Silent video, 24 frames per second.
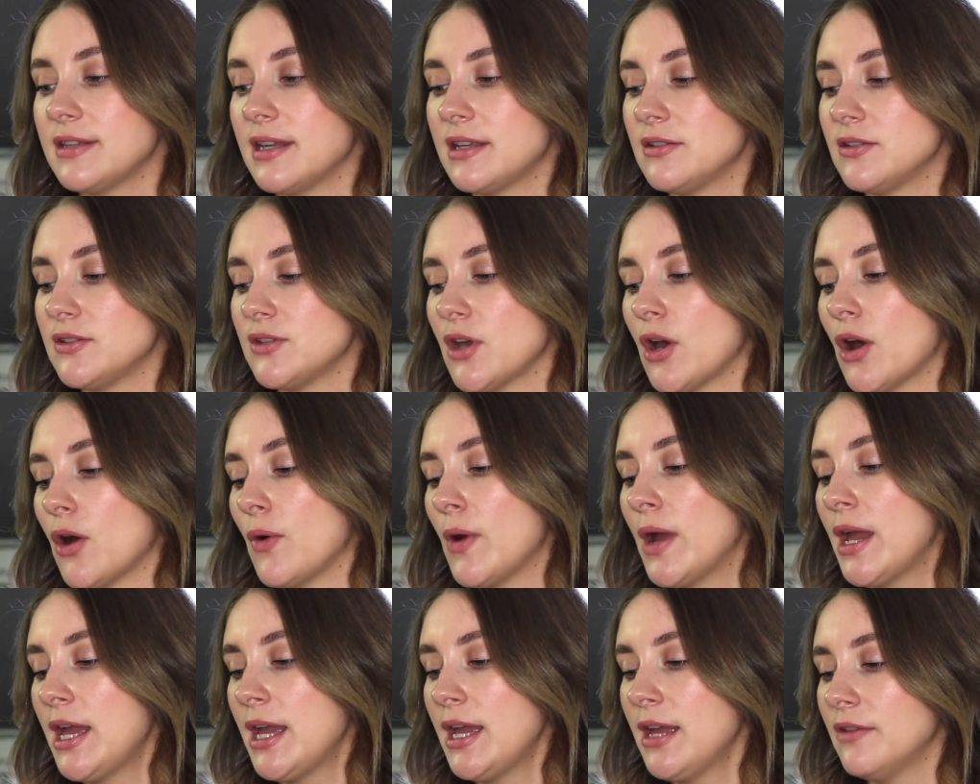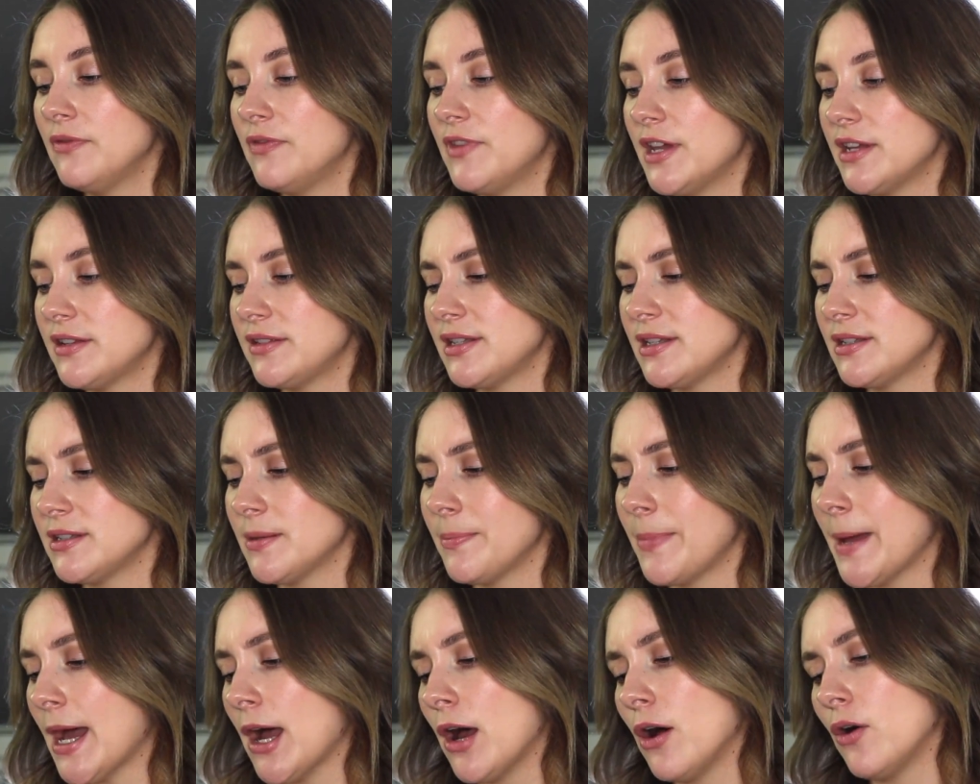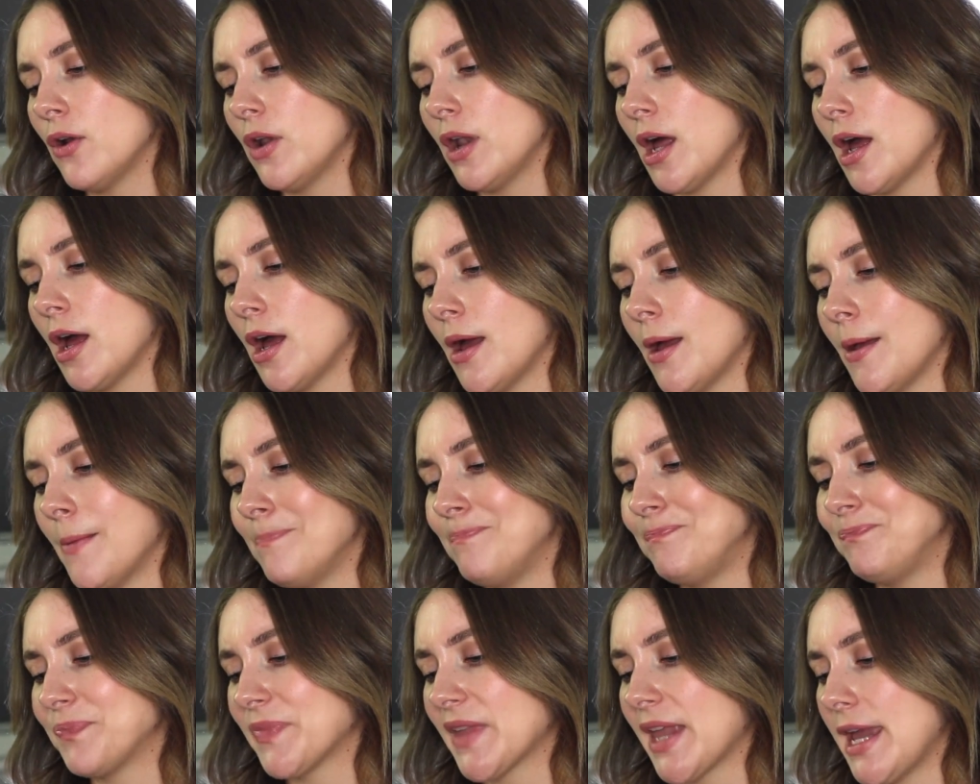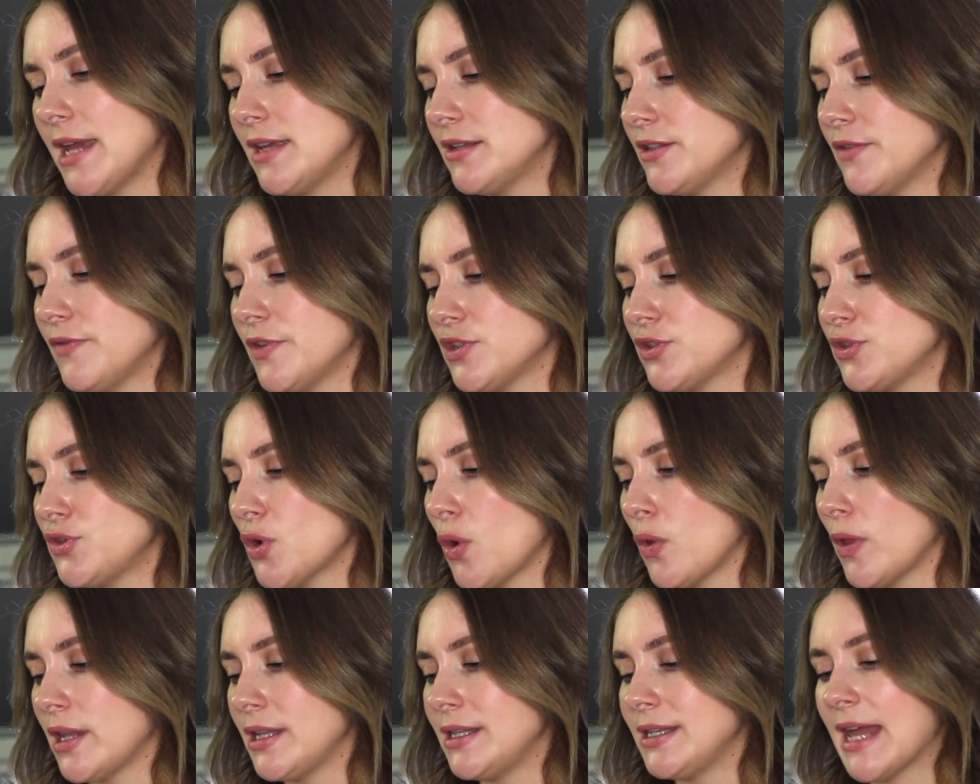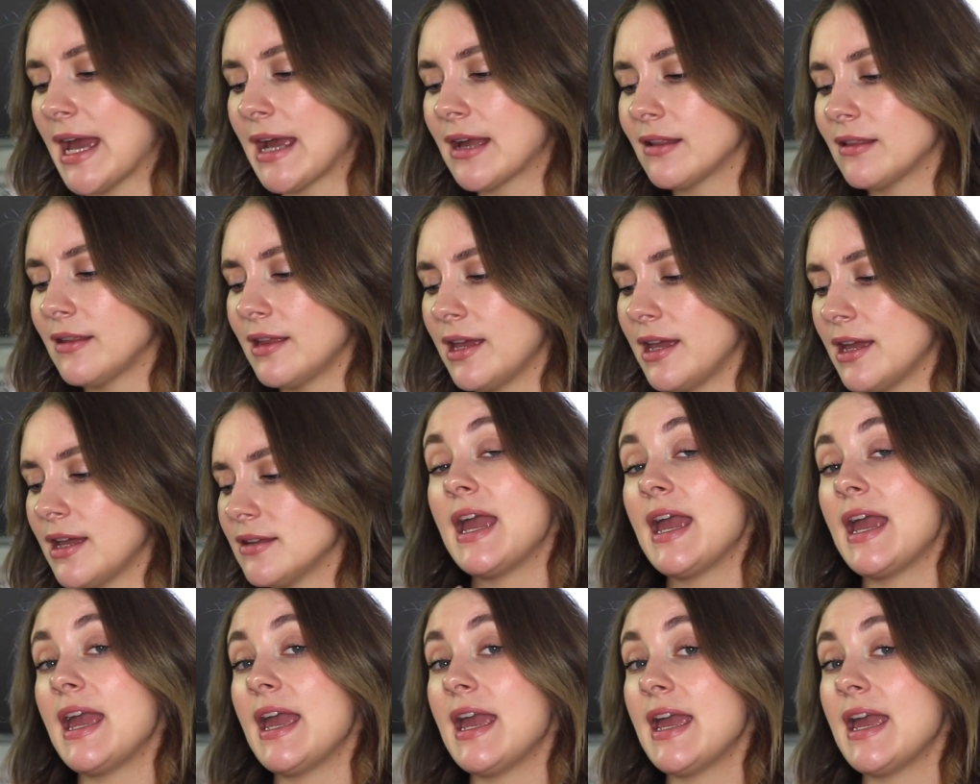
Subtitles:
And so this is about case of a stolen necklace.